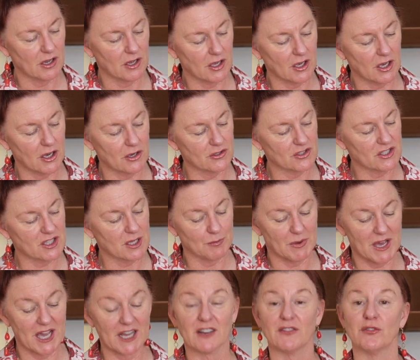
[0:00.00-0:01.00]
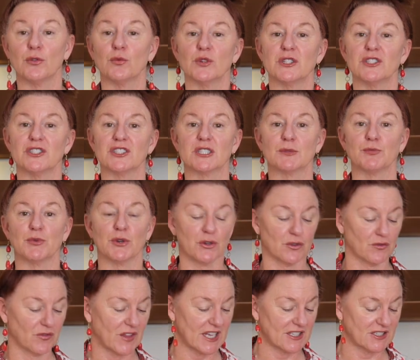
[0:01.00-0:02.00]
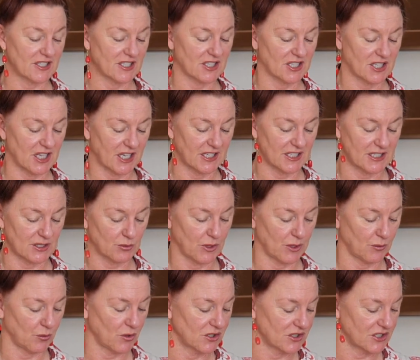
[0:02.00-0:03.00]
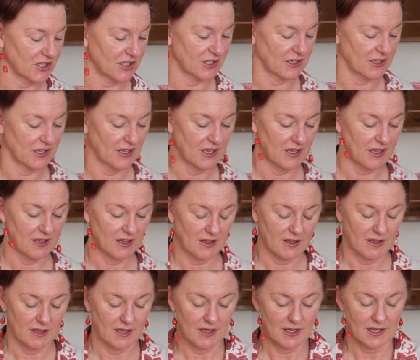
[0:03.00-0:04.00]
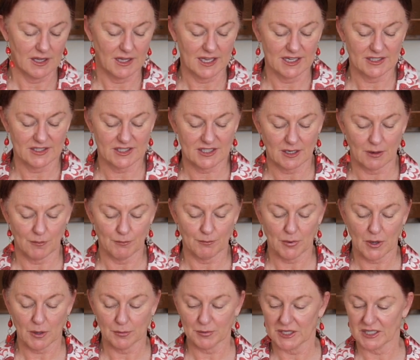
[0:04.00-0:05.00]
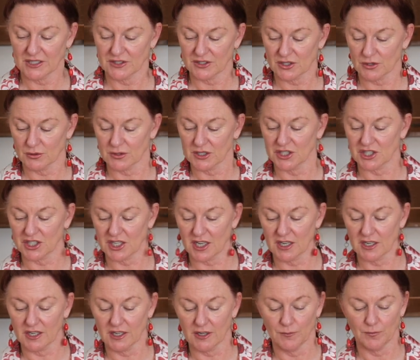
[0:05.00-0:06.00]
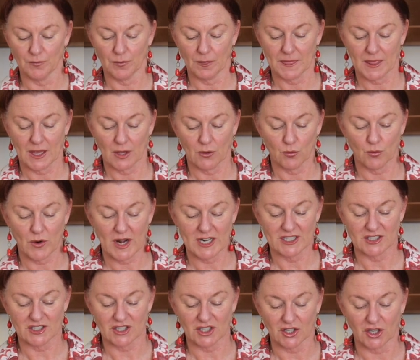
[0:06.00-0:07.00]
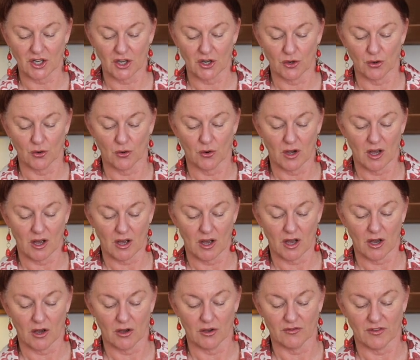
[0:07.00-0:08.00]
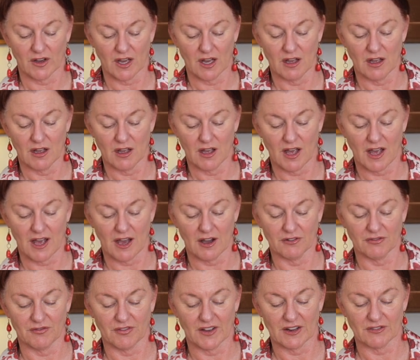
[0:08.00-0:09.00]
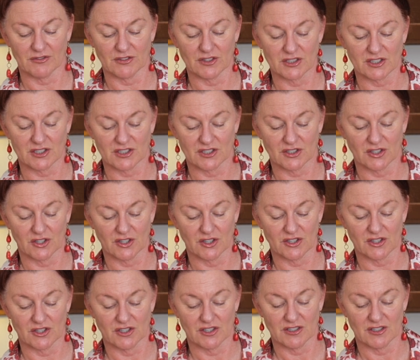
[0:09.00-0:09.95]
Coats the back of a wooden spoon. That's as thick as we want it. Let's pop it into a jug, ready to go over our favourite dessert.